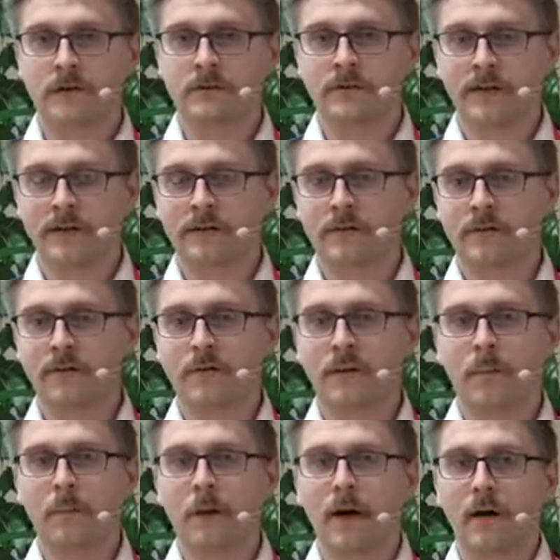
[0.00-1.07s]
listened
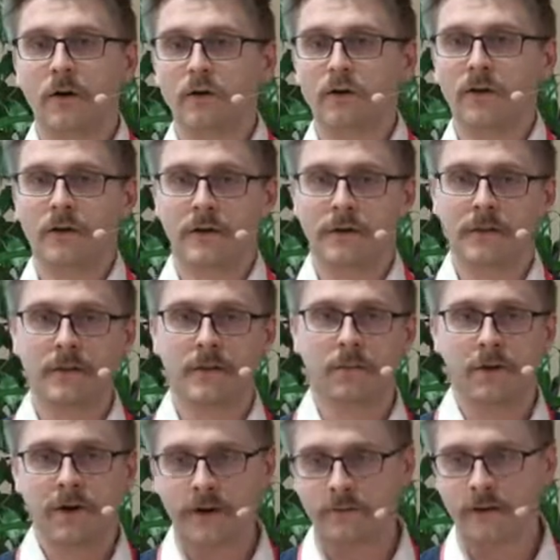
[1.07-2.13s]
about in the
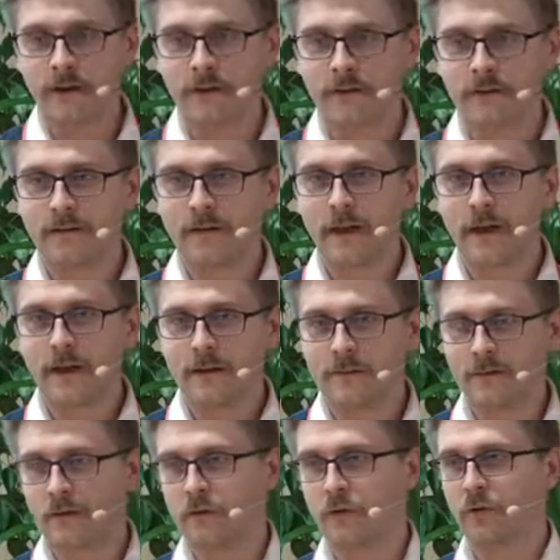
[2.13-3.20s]
previous
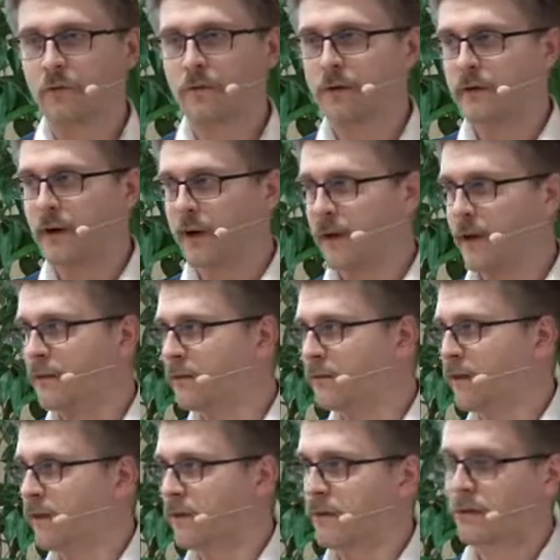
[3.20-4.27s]
days, and you will, I guess,
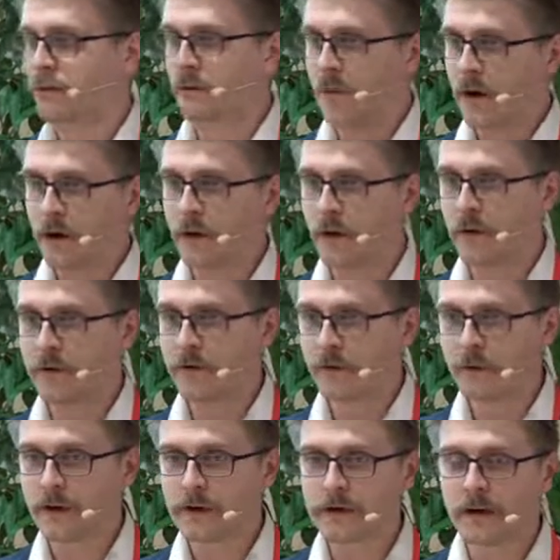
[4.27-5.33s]
listen tomorrow as
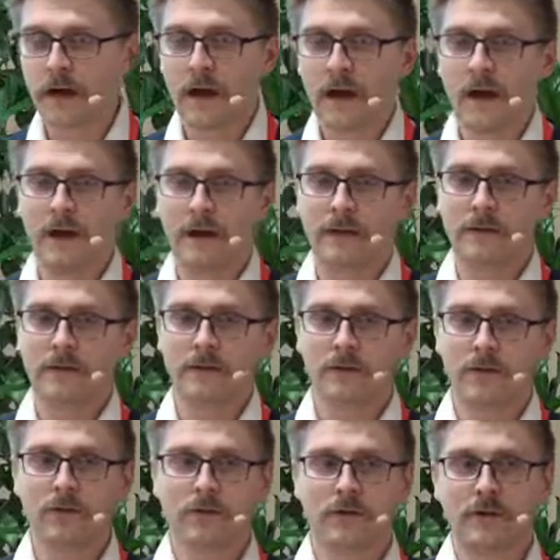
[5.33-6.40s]
well, and
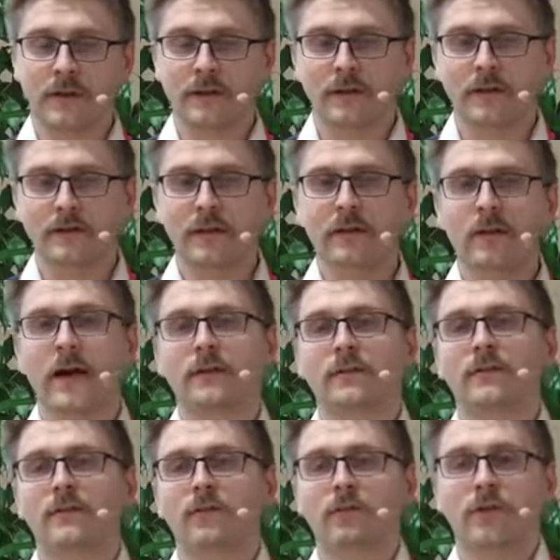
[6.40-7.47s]
using
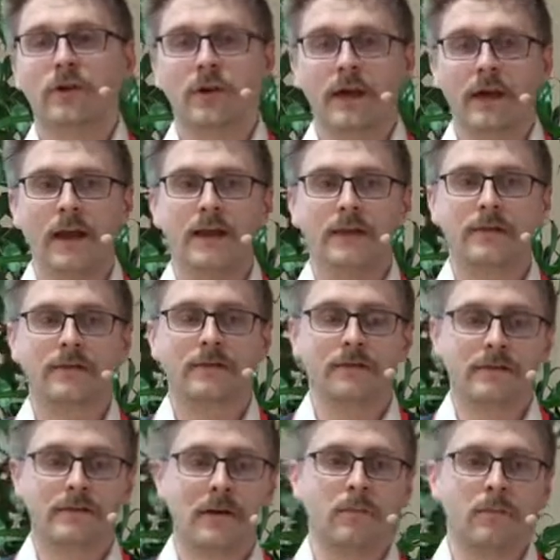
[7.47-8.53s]
that to create
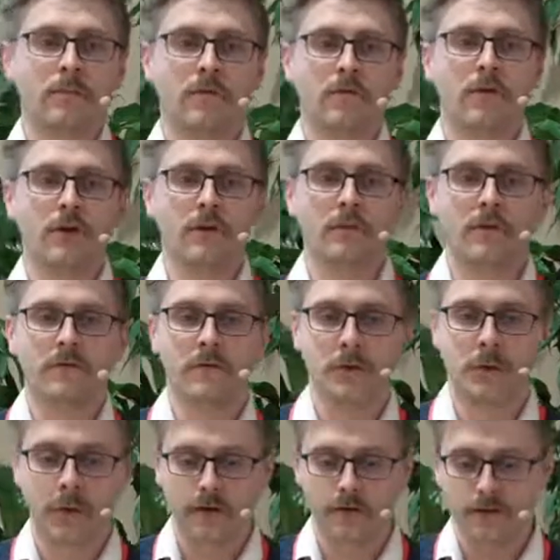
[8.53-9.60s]
some form of a
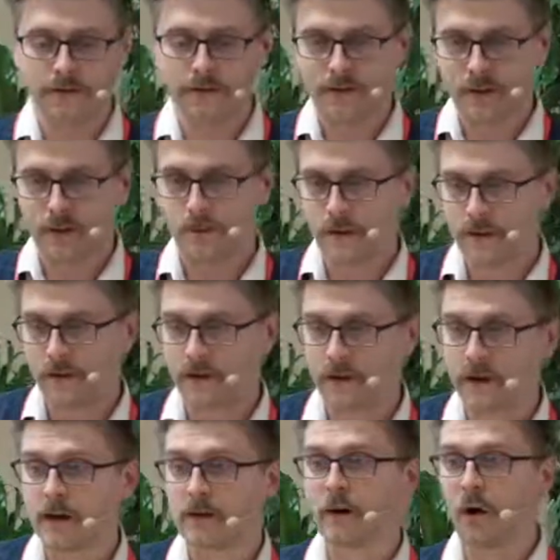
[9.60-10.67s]
journalistic
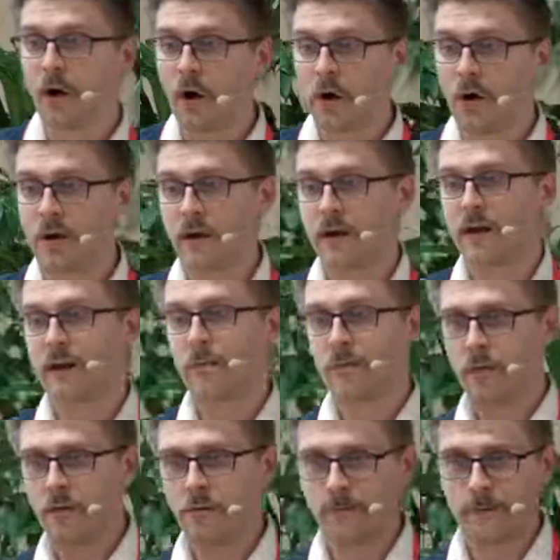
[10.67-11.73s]
material or
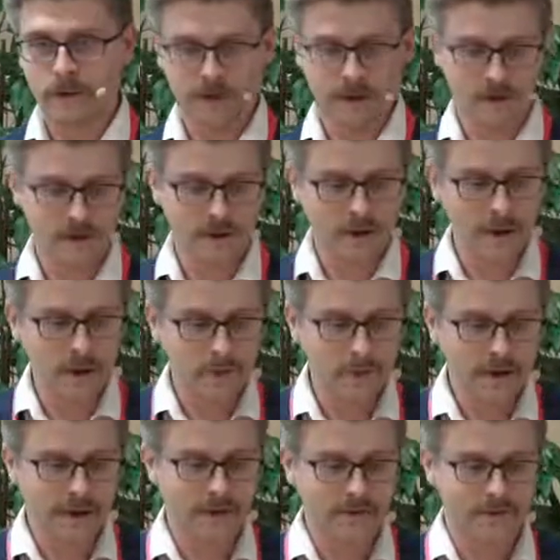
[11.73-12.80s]
improving it,
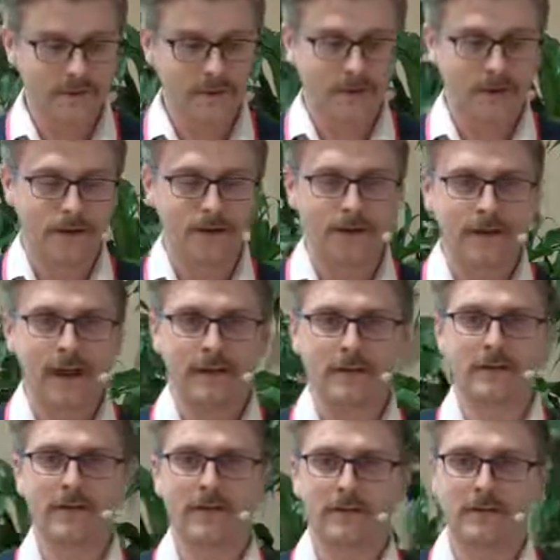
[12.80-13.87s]
because
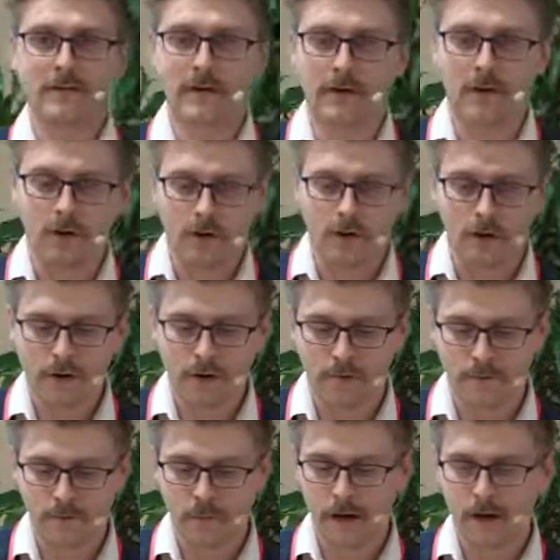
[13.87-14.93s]
that is the core
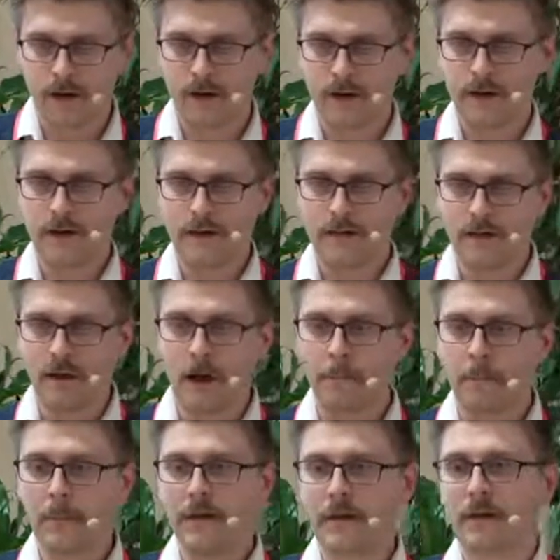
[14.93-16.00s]
of my
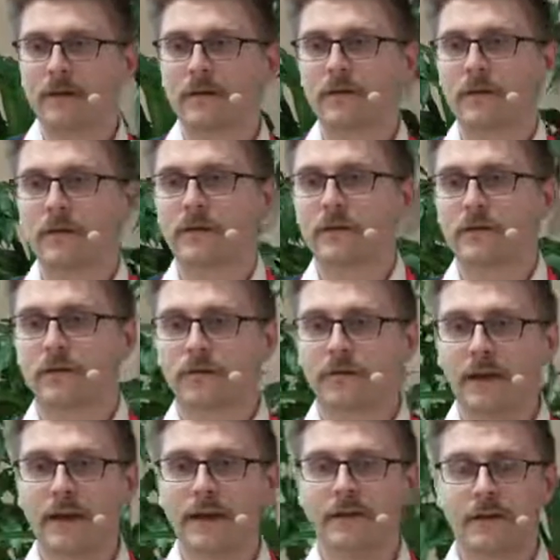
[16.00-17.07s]
topic
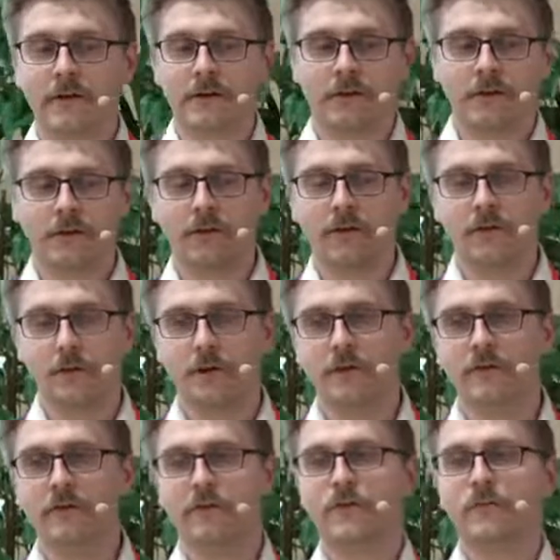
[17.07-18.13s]
today. There is no
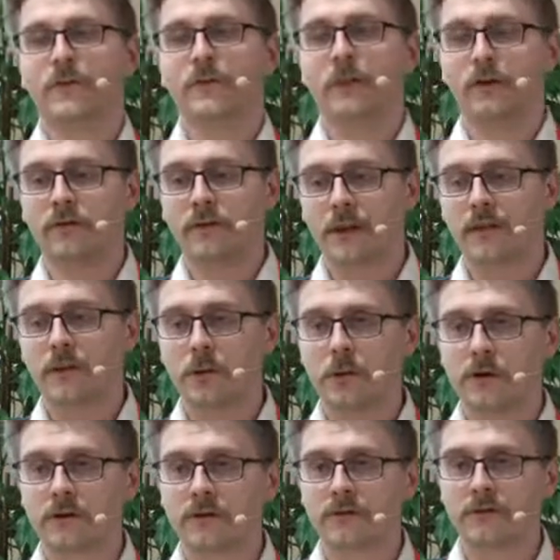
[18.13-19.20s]
journalism without data
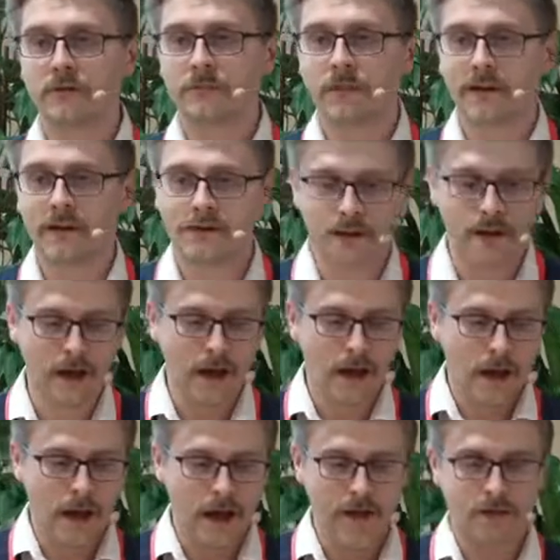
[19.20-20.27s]
journalism, because
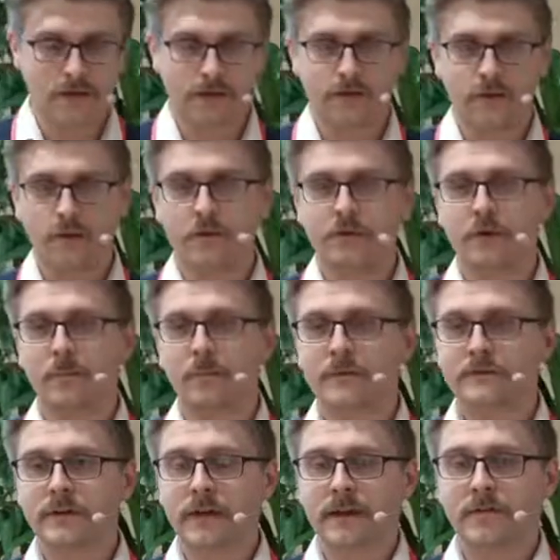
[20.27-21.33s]
I strongly
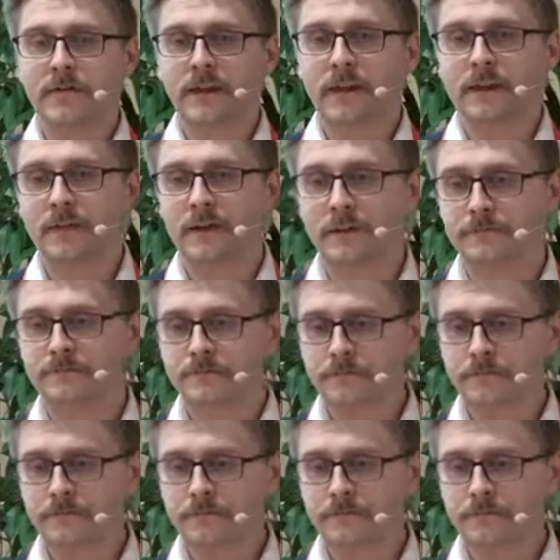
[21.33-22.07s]
believe that